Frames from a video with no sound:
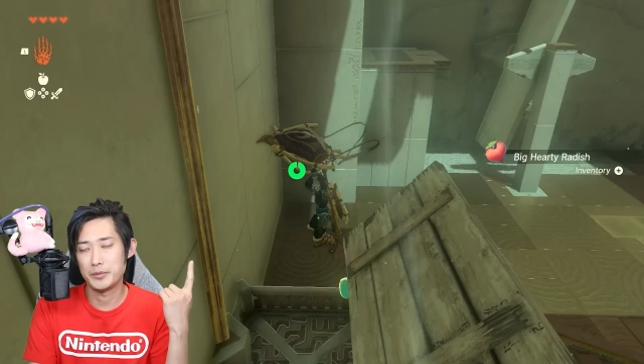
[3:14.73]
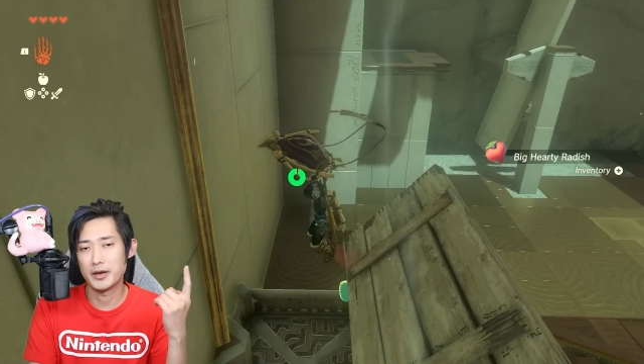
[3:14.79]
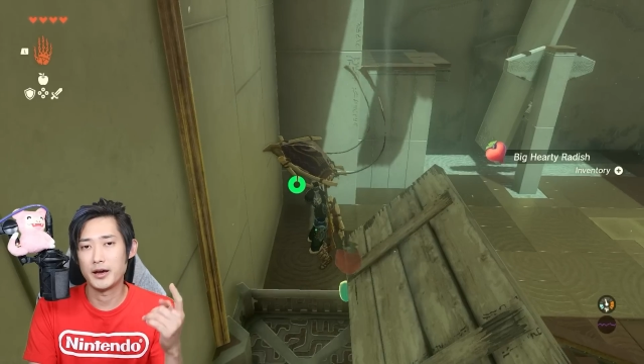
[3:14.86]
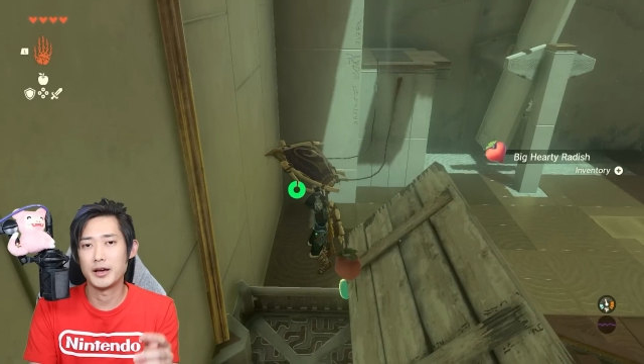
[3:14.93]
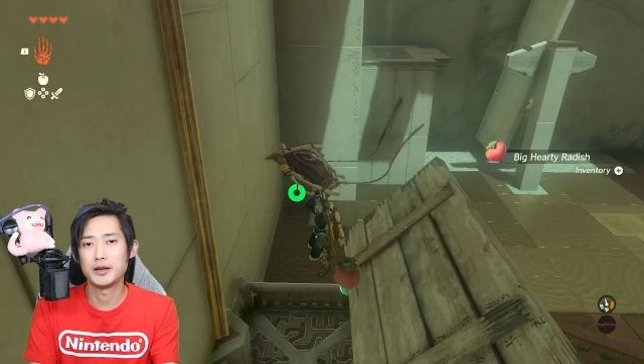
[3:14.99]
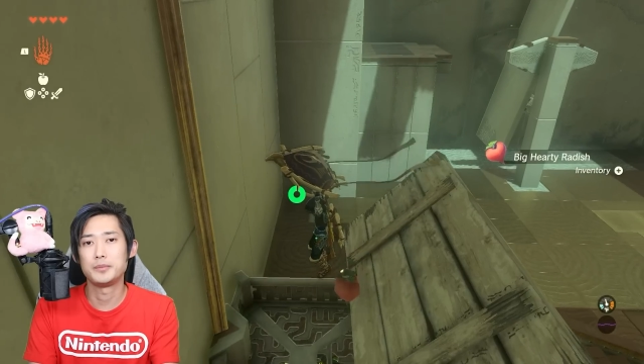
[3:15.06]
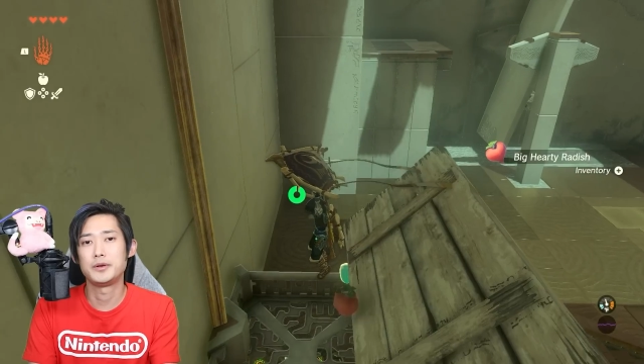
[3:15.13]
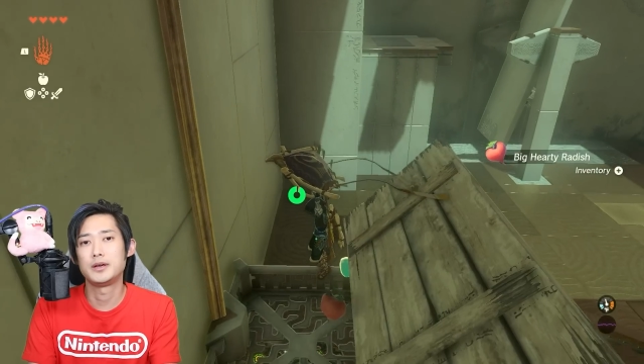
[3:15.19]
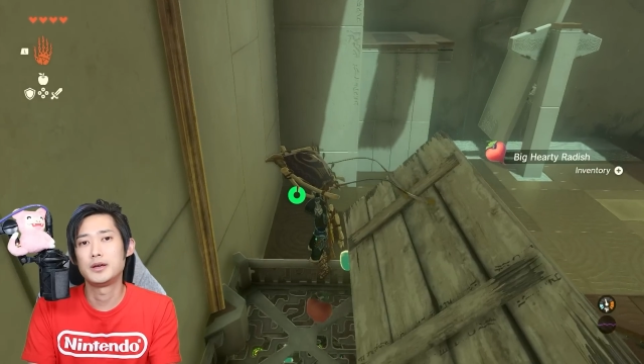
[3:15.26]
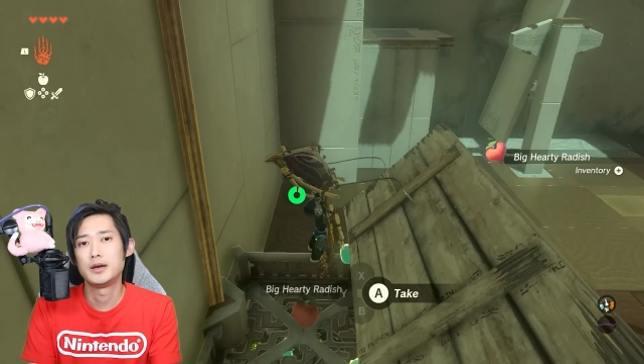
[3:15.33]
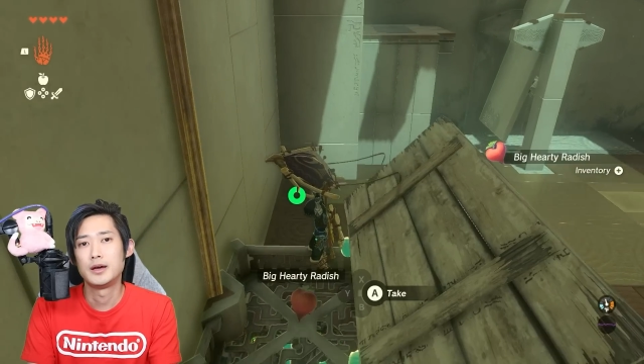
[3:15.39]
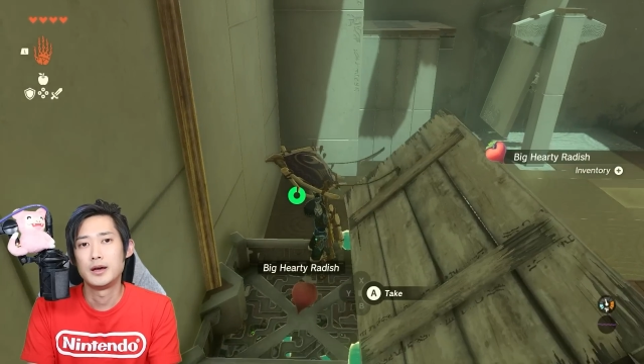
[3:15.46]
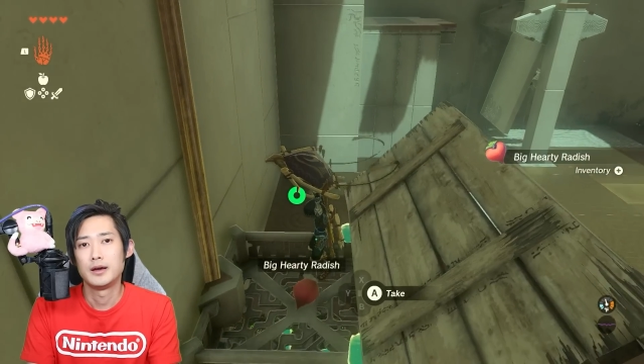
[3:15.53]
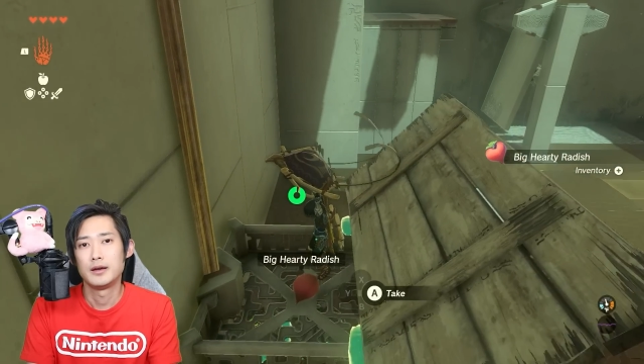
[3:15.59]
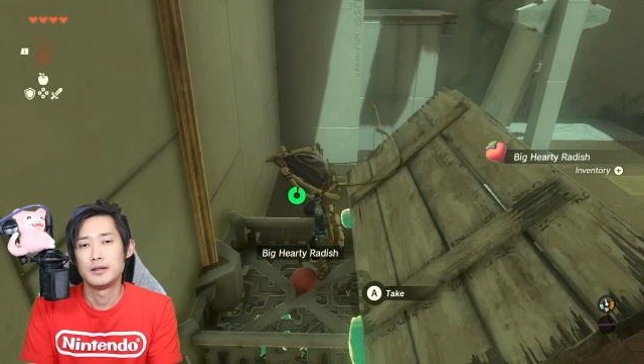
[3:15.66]
behind me,
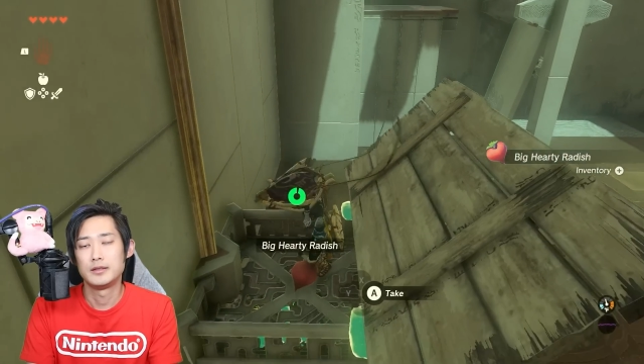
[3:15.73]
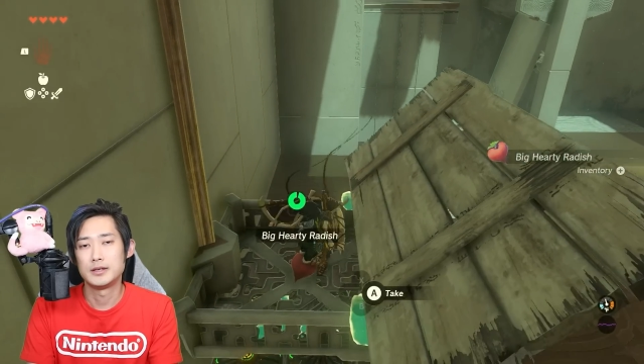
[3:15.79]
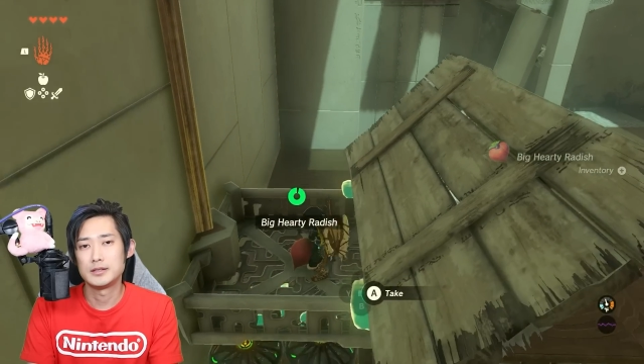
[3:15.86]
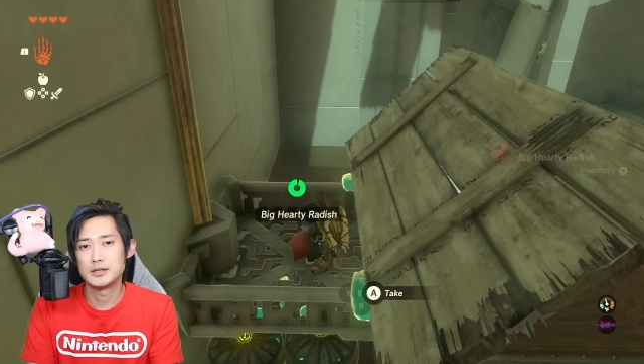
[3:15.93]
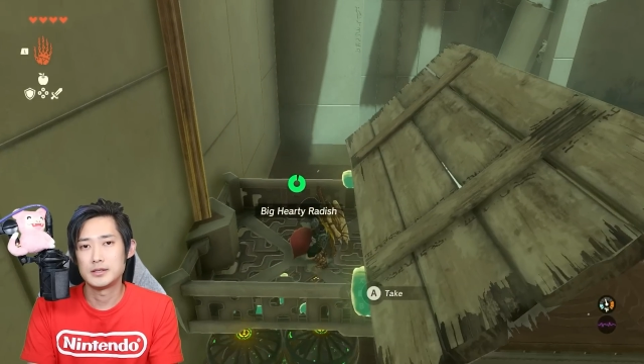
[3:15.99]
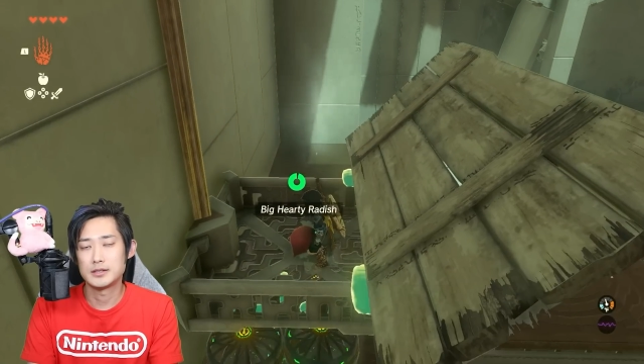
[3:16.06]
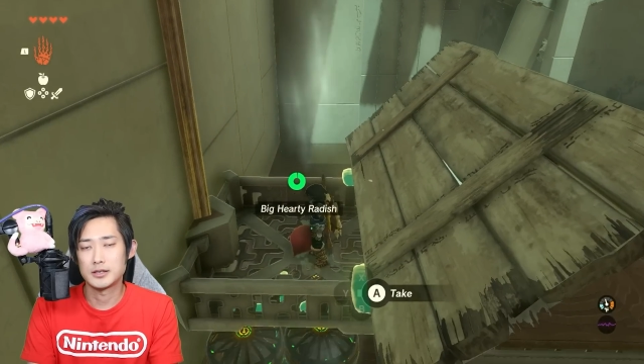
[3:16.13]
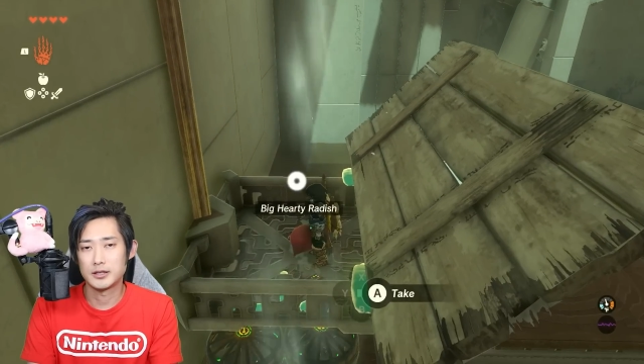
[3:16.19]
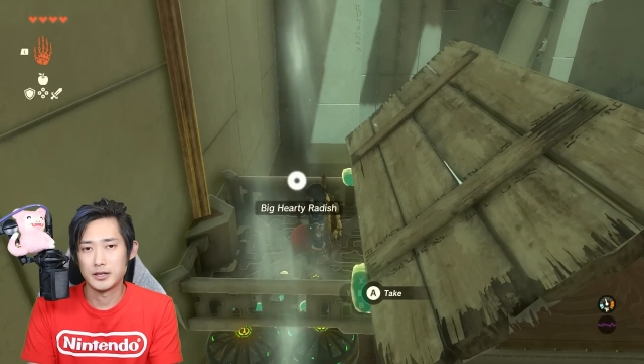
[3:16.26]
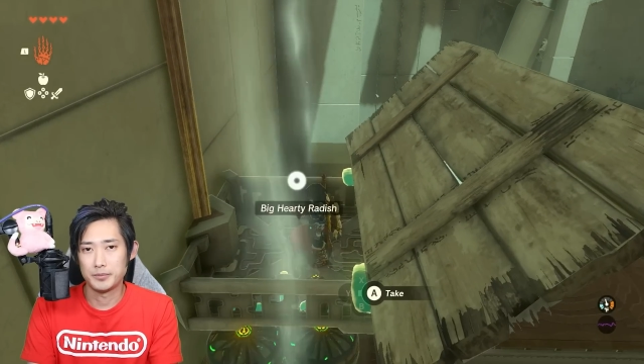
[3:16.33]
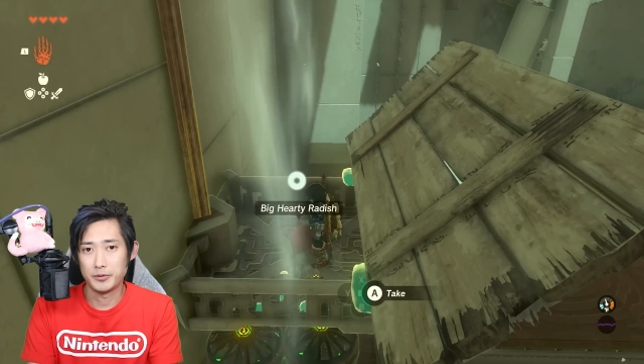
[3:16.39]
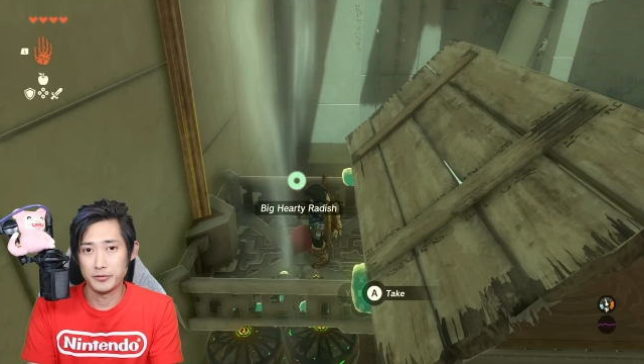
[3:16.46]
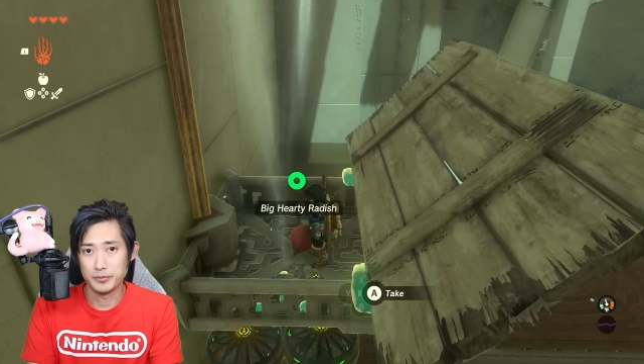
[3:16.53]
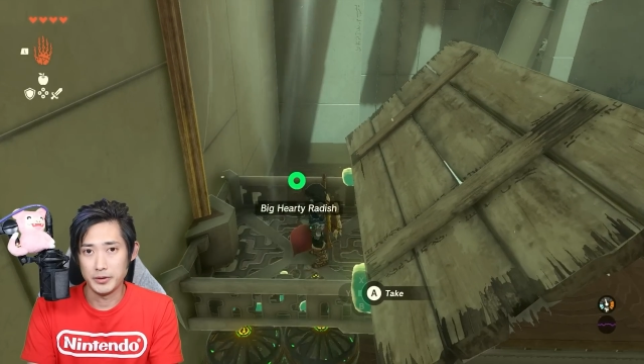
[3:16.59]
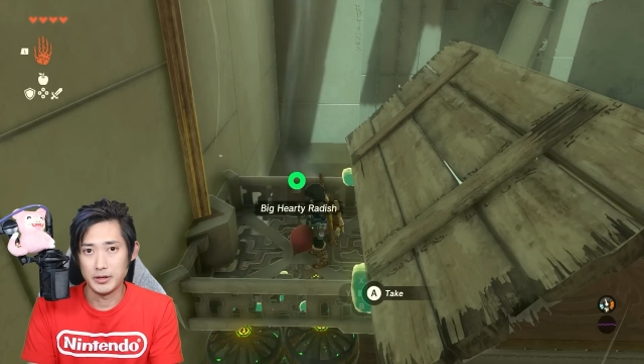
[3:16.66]
this is a
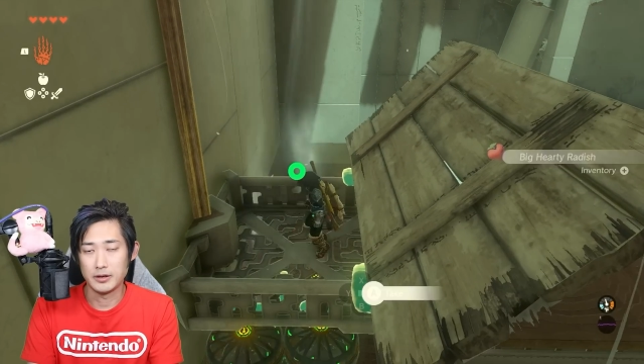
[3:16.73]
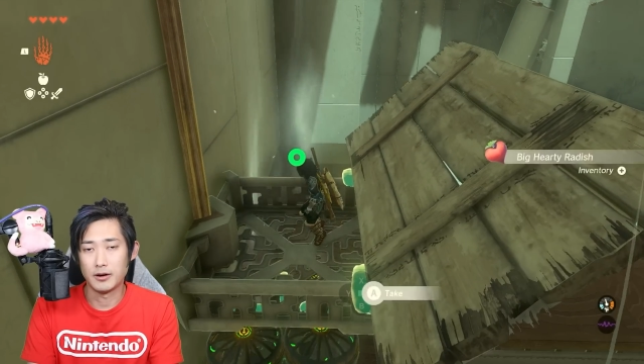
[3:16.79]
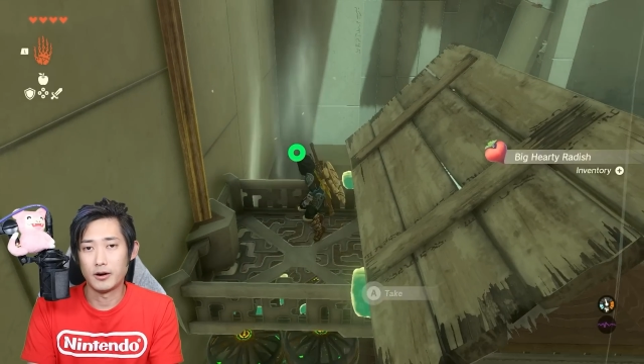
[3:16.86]
clip of me